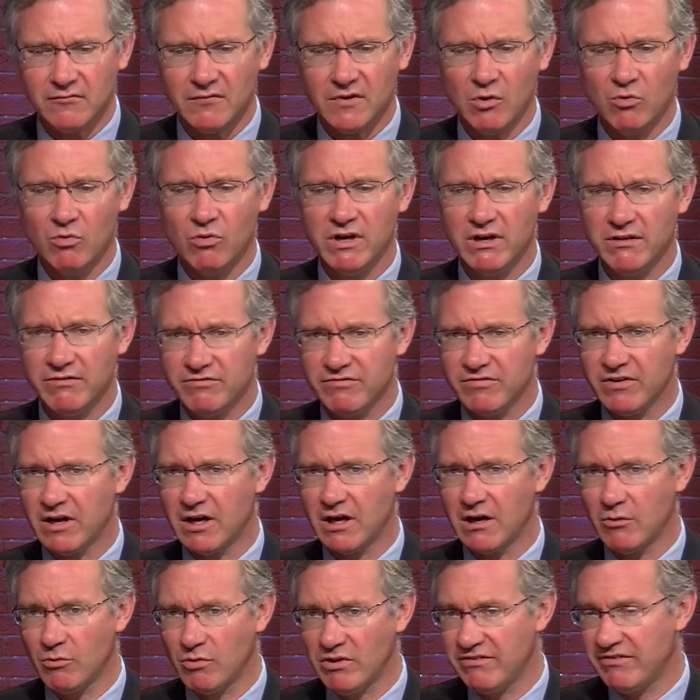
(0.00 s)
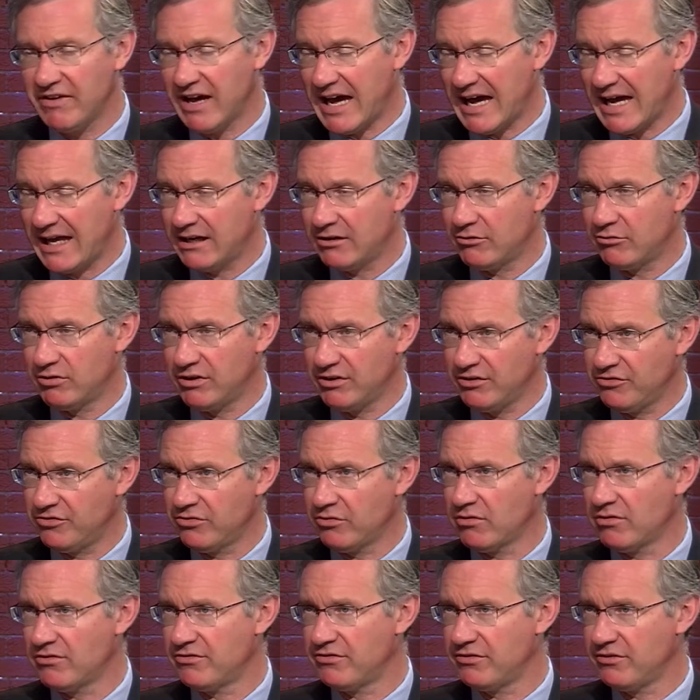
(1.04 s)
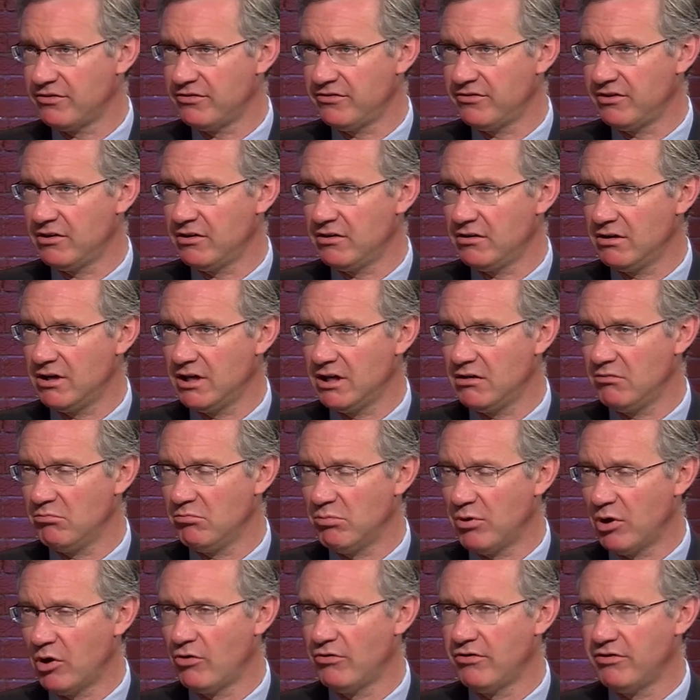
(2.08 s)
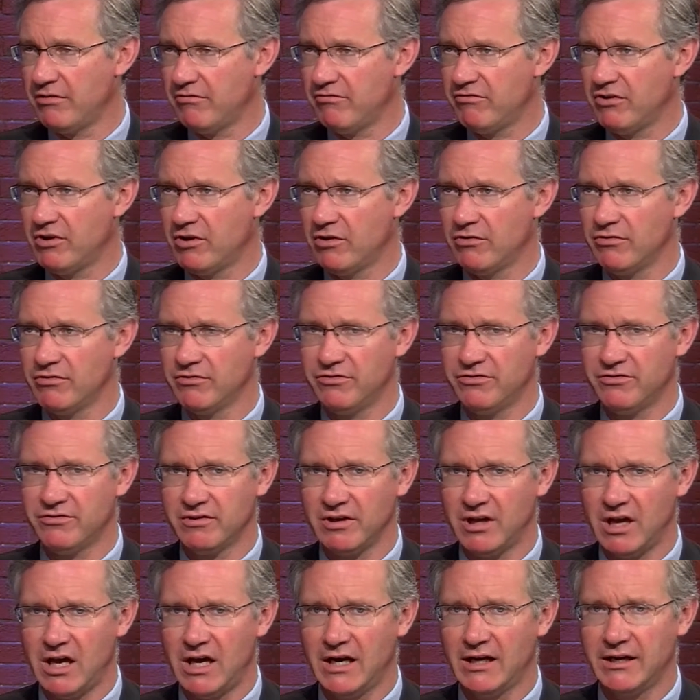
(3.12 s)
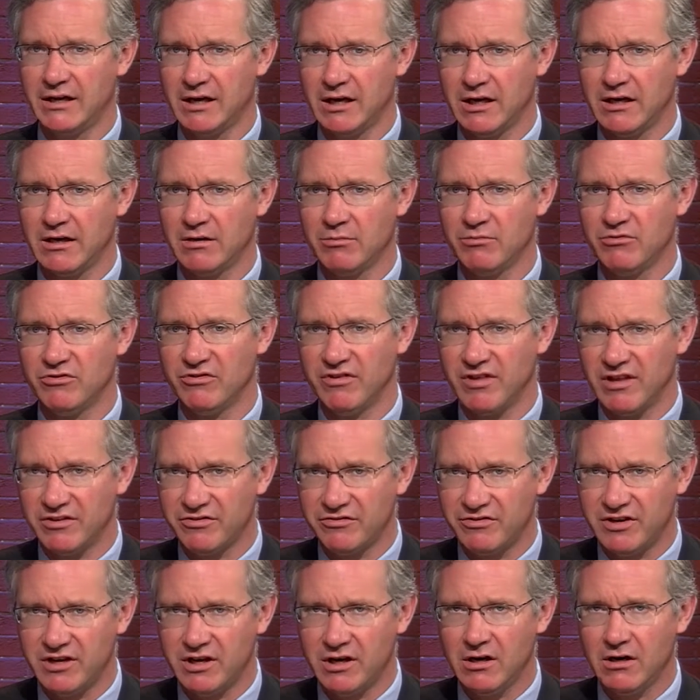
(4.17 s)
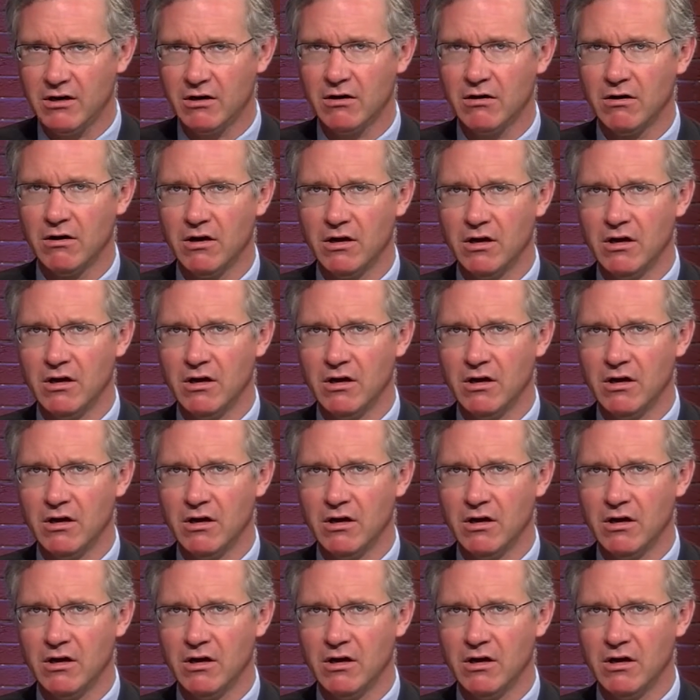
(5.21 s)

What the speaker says: We've added resources in both of those line items this year